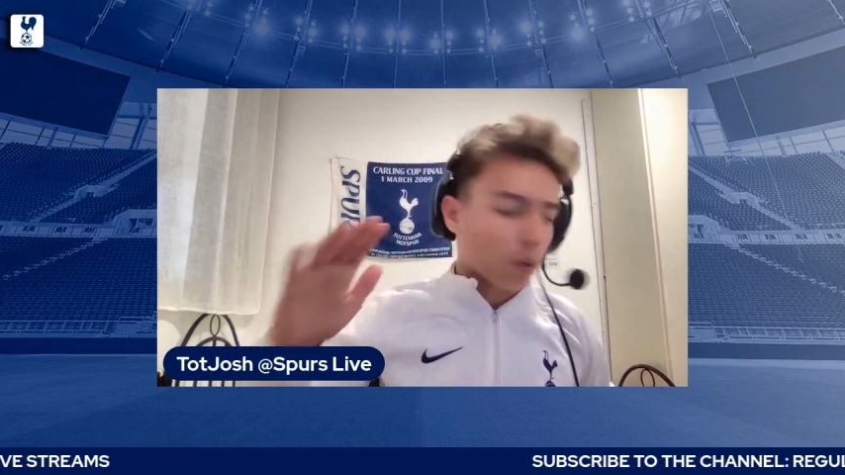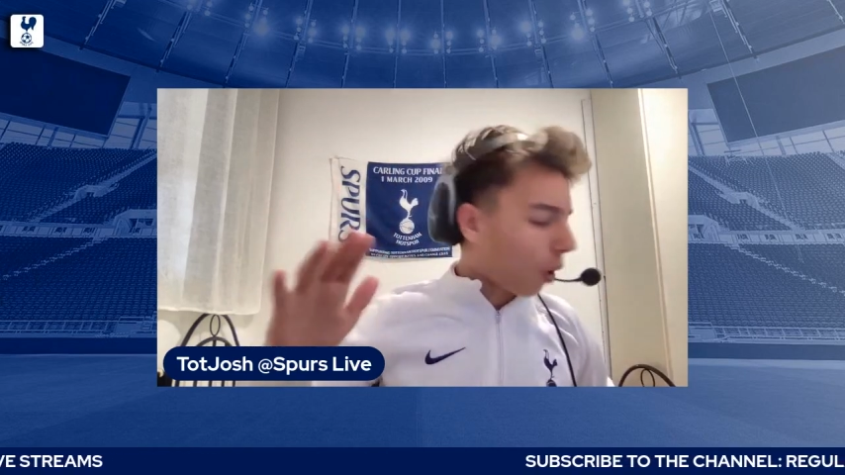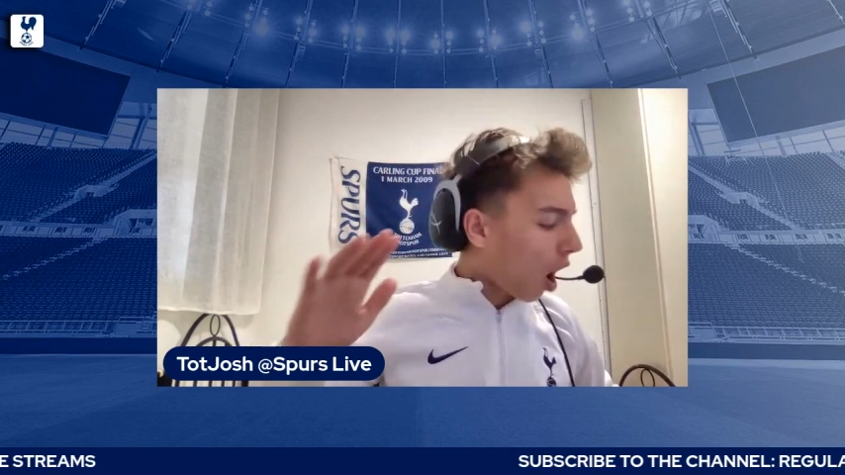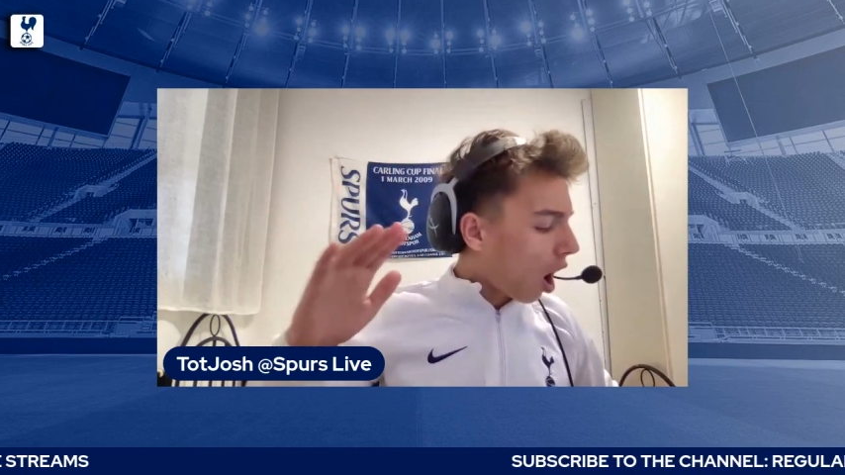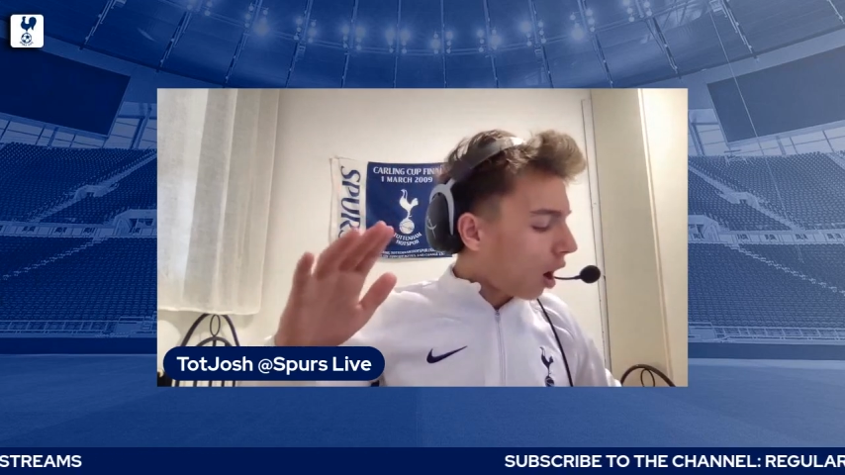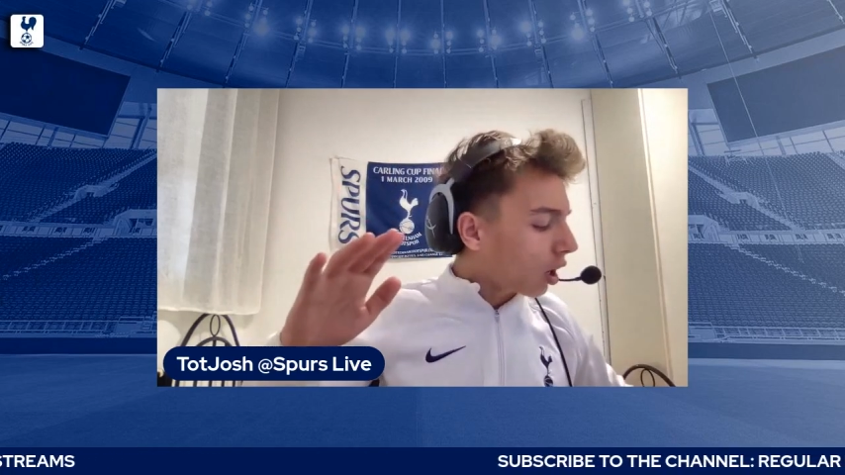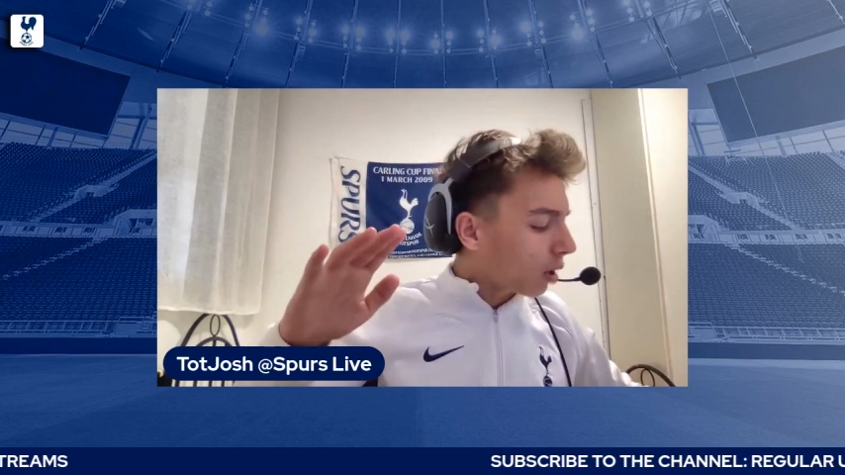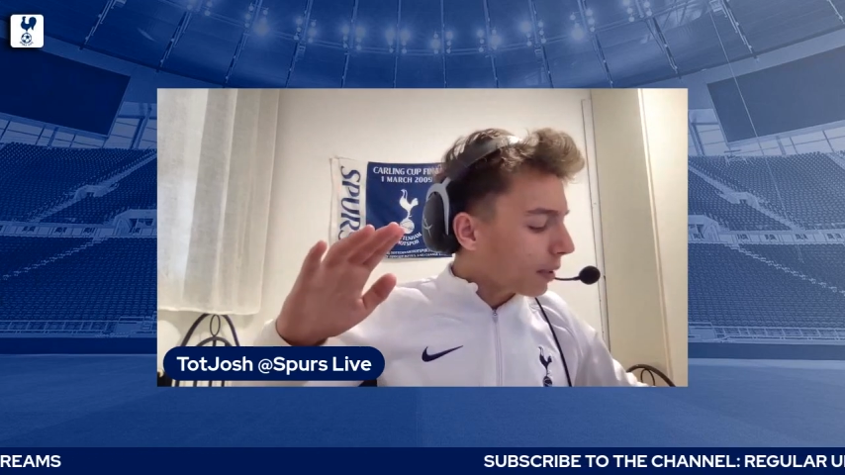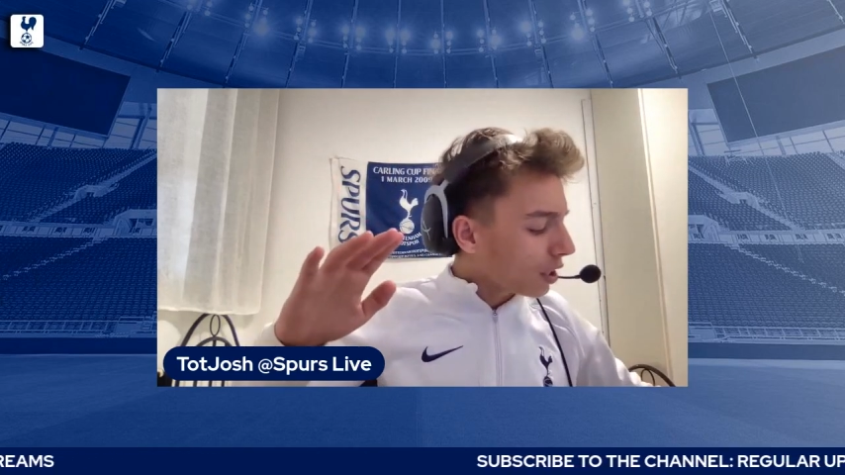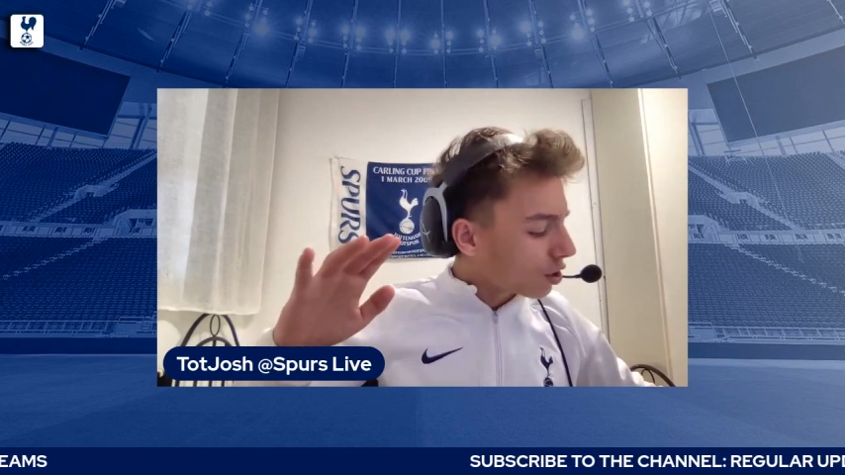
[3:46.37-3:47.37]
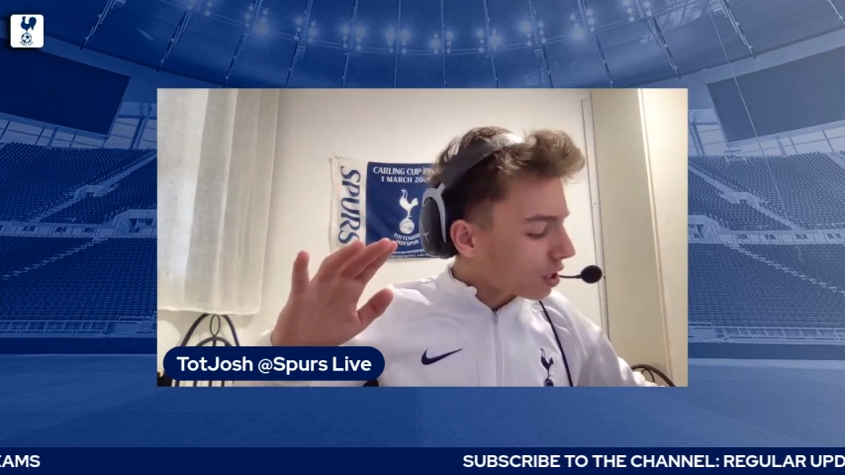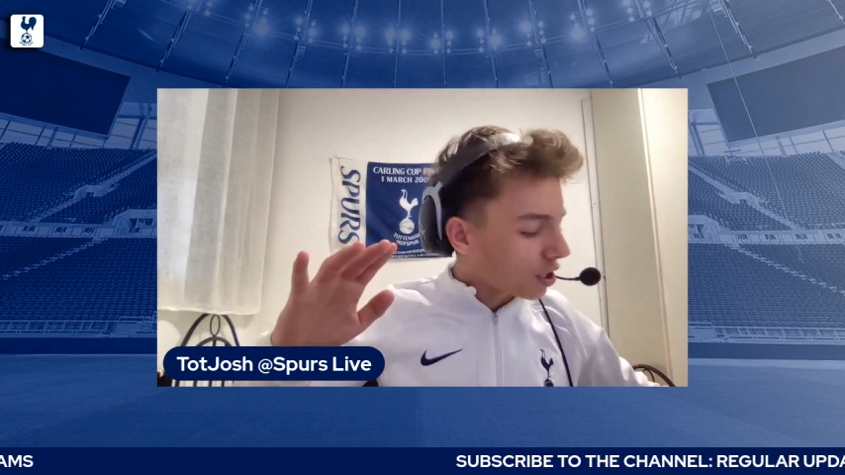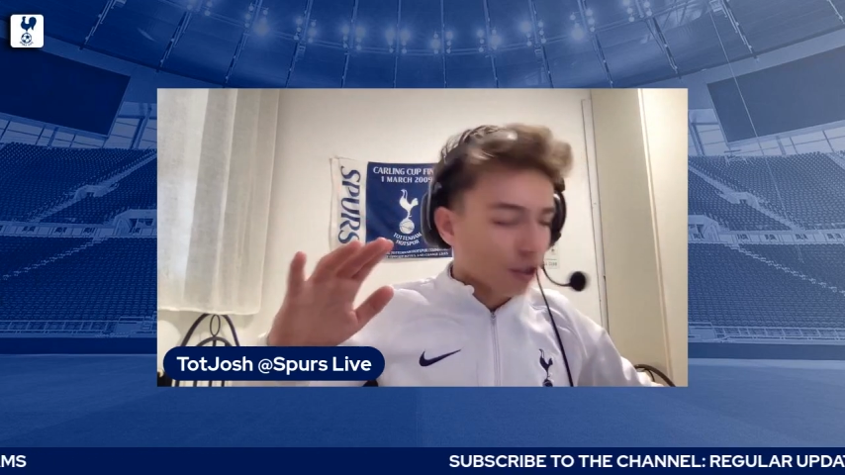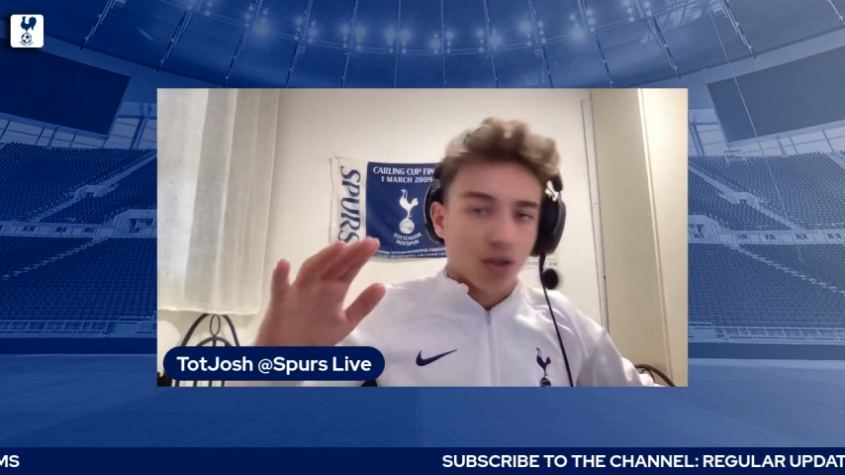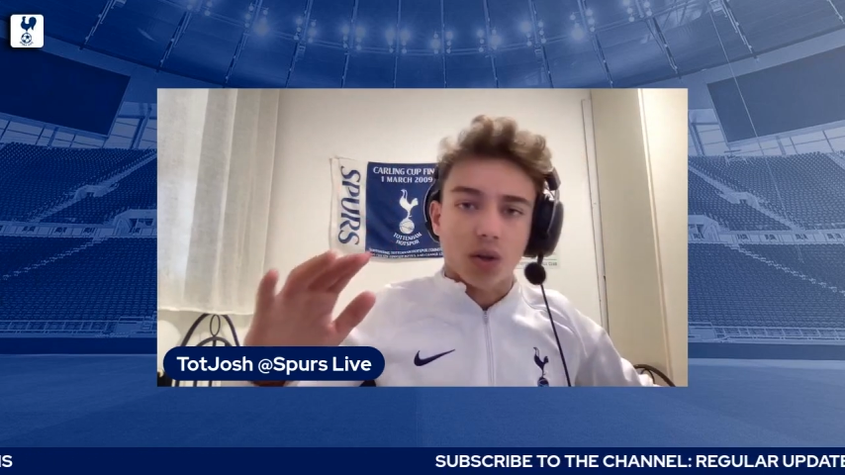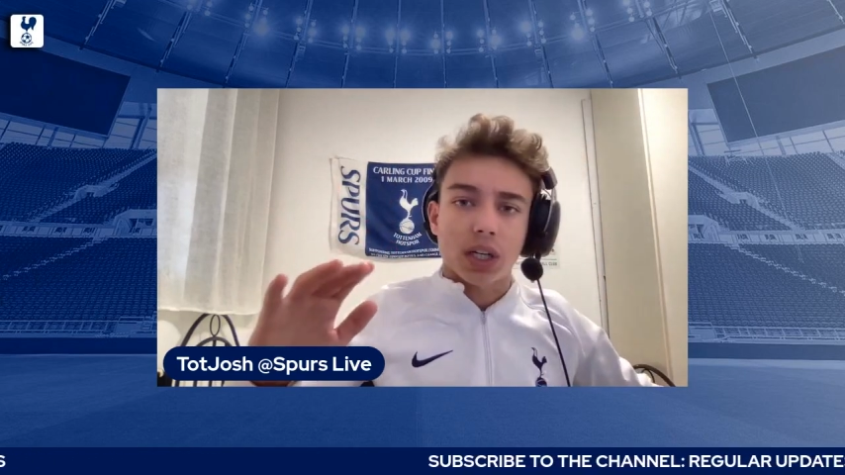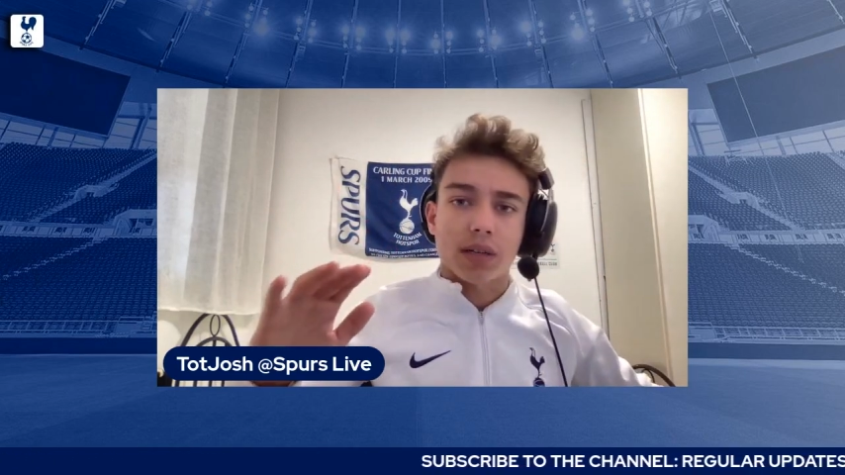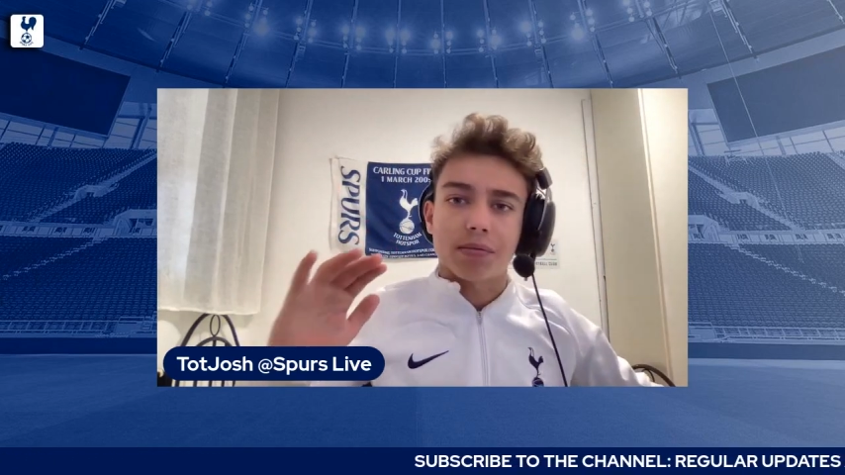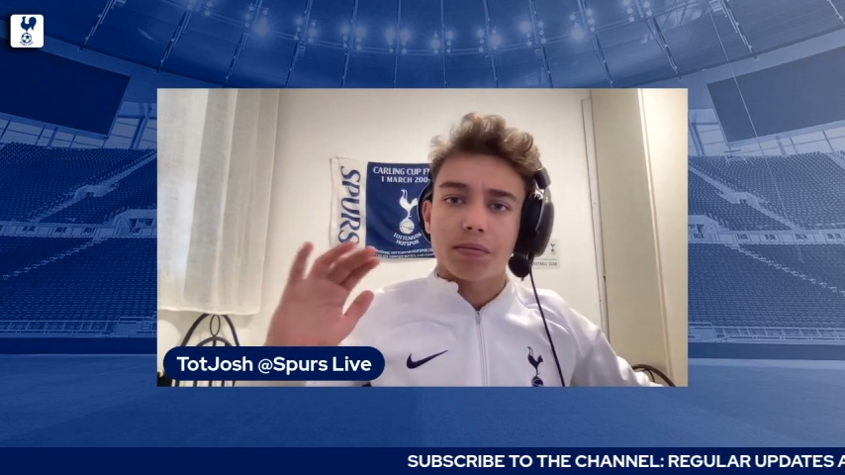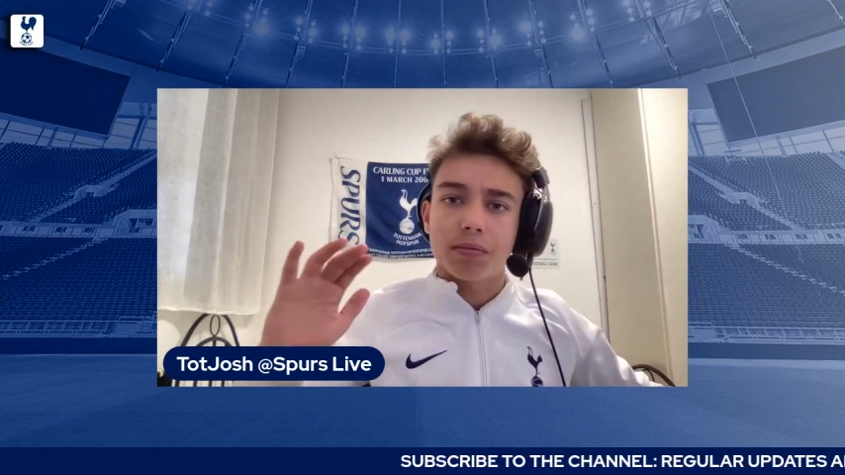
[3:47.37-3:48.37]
that are going to be interested to join